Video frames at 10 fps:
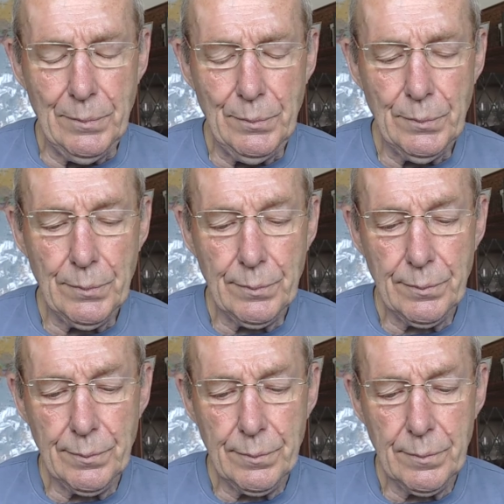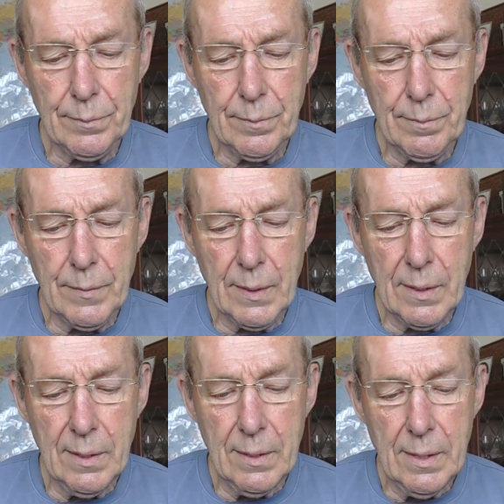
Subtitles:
Nobody speaks.